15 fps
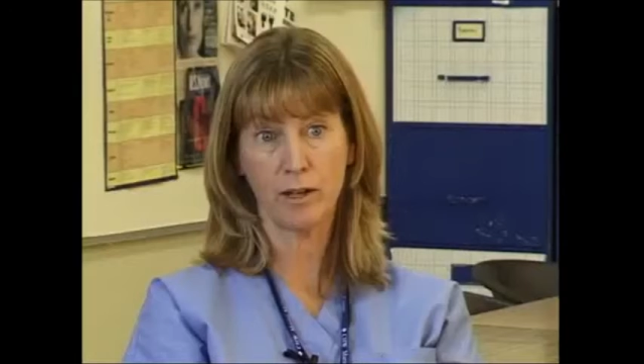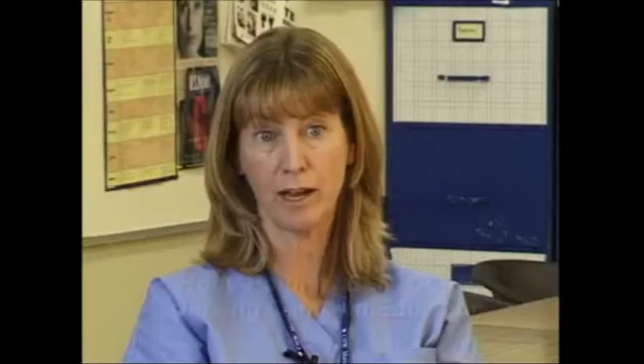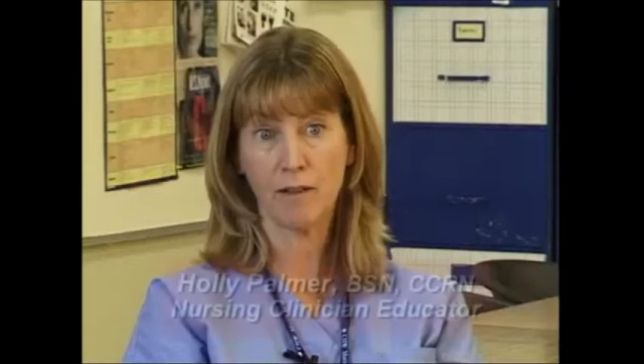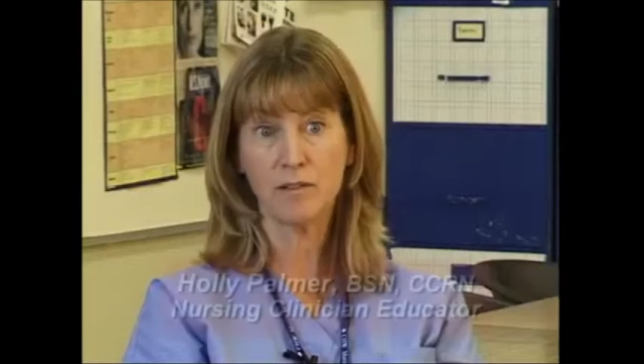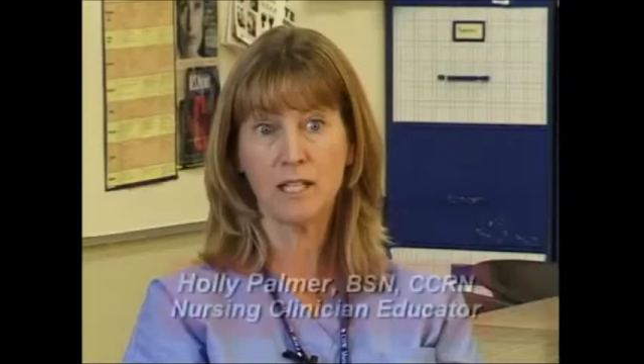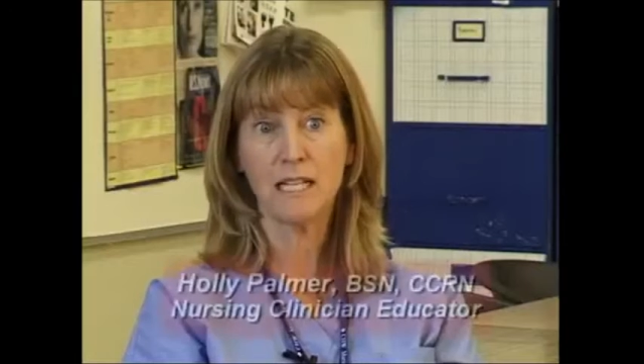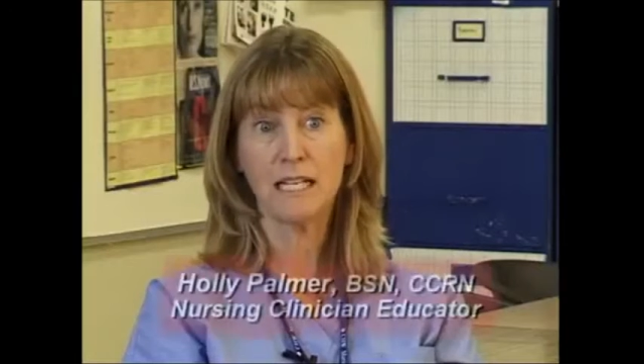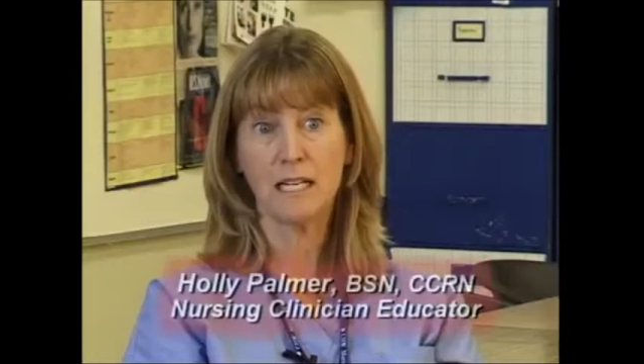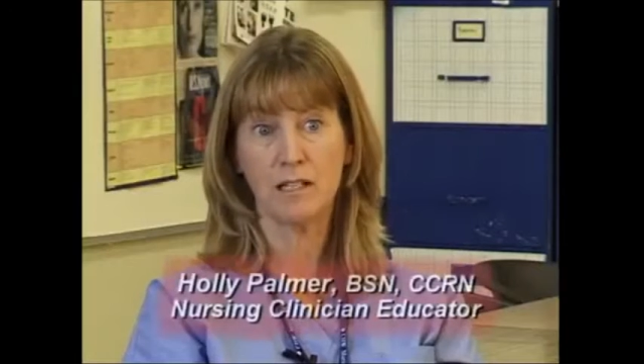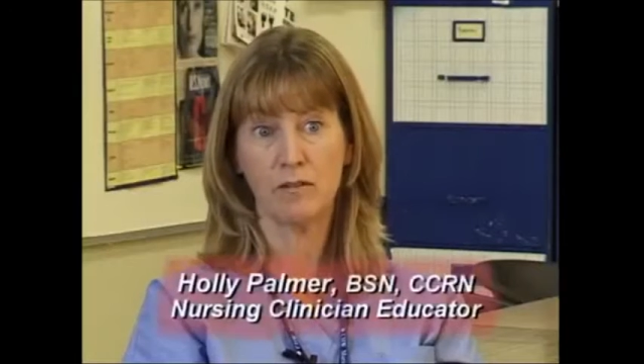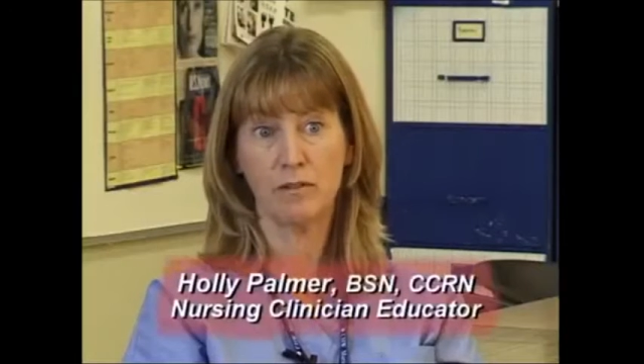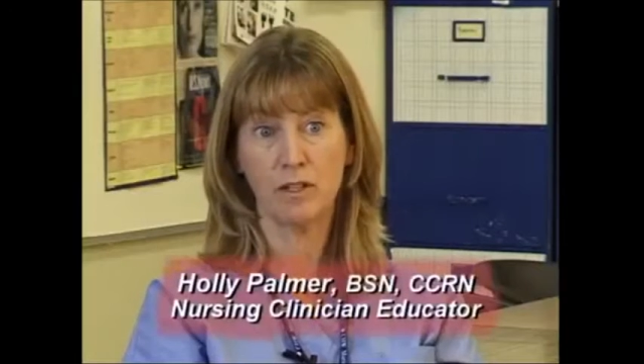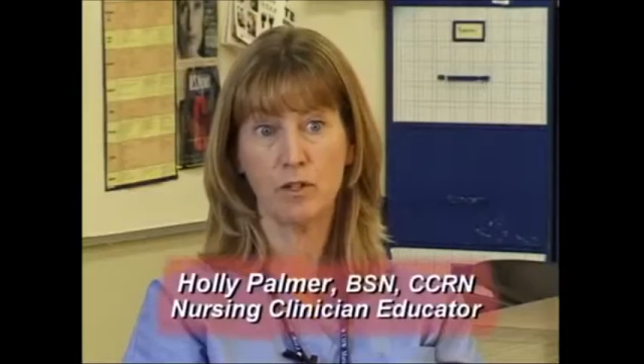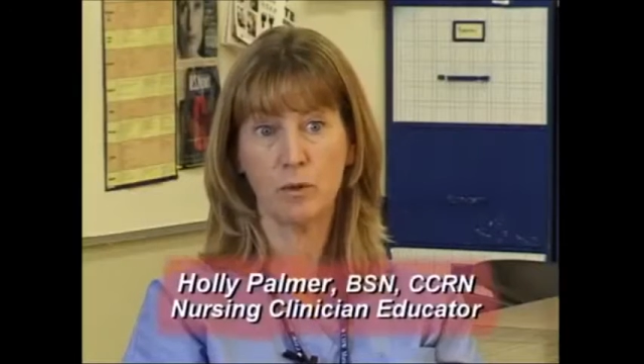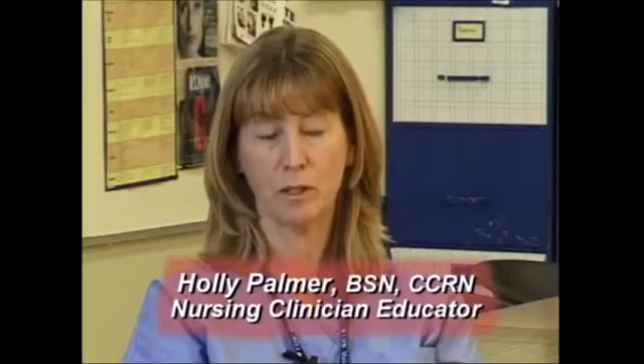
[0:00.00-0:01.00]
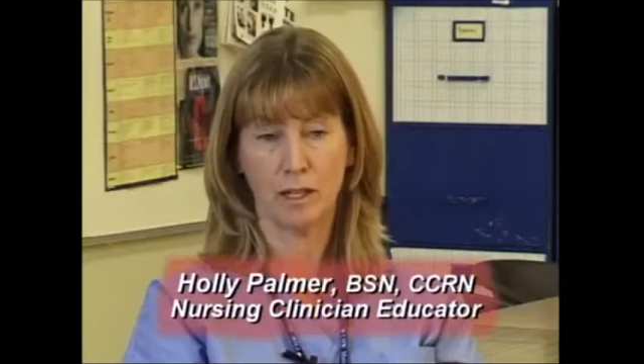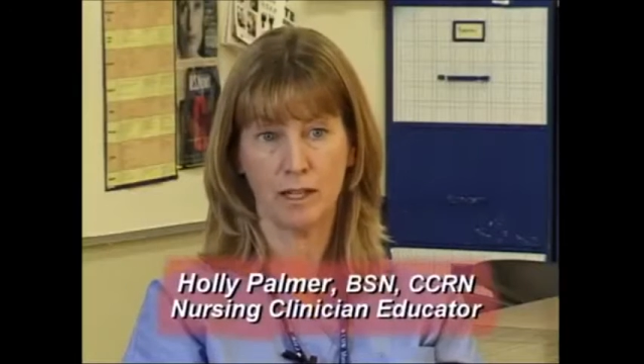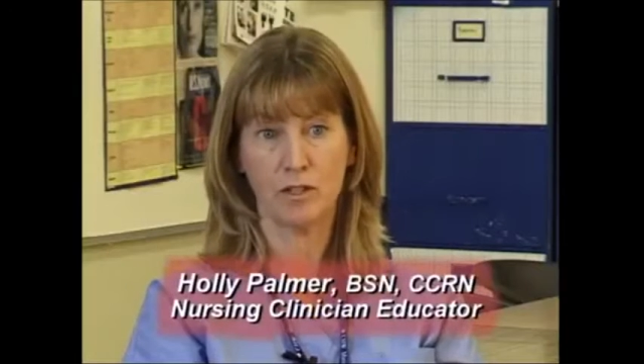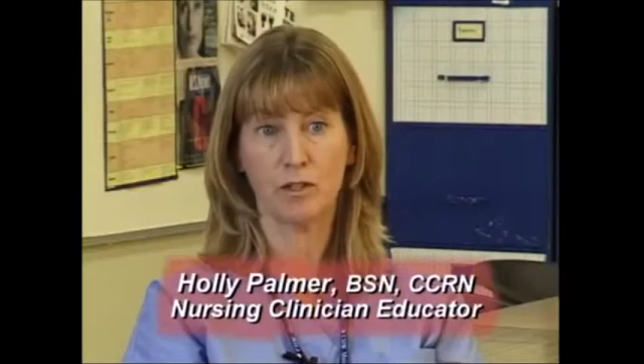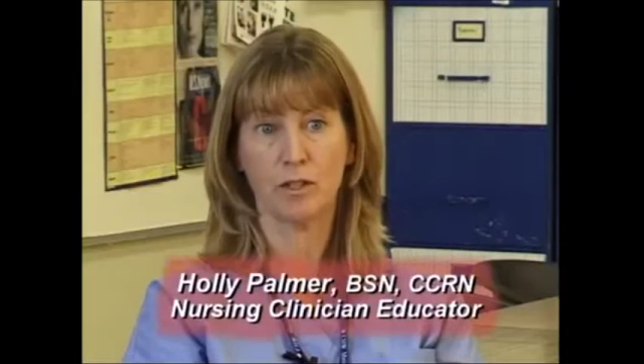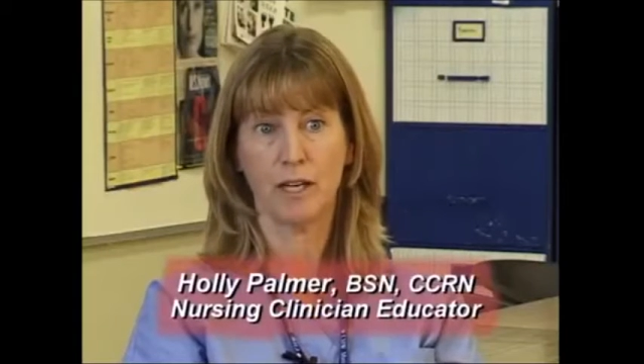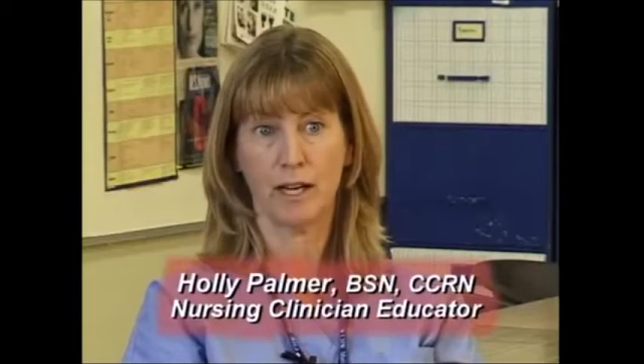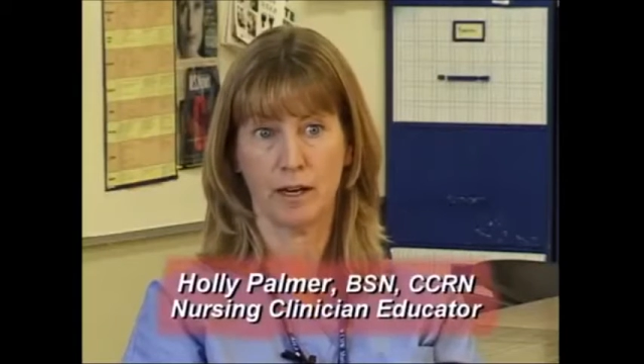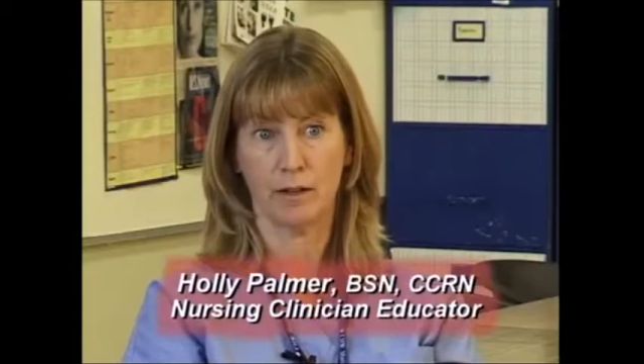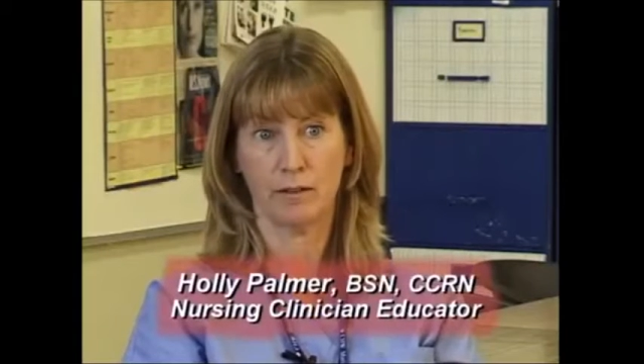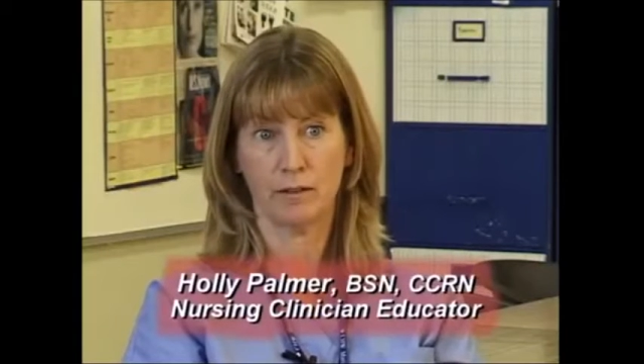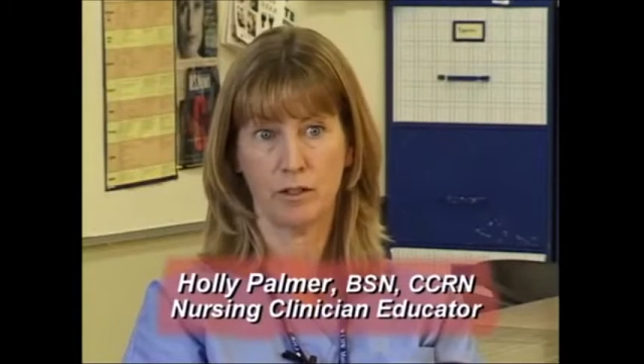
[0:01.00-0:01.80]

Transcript: have to individualize your care.